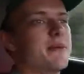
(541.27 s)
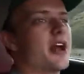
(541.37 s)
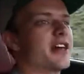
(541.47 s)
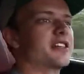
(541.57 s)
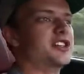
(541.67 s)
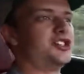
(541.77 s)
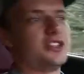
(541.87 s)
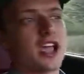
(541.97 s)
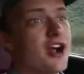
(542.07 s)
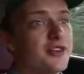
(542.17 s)
about how they,
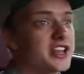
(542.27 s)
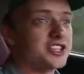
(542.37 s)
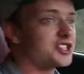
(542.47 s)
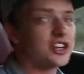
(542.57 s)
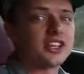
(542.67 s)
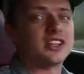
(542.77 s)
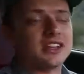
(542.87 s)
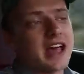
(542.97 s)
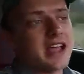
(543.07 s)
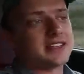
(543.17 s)
they got rid of the
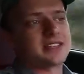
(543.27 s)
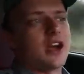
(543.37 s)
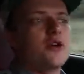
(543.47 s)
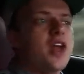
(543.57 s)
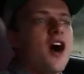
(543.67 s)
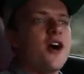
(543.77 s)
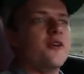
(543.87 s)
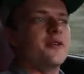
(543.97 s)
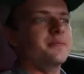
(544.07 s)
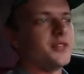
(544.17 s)
circular lights. Oh
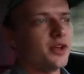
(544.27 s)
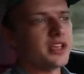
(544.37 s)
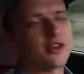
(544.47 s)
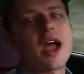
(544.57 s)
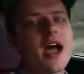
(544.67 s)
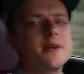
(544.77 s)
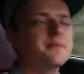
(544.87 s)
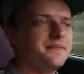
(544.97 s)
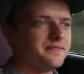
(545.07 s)
no, holy crap.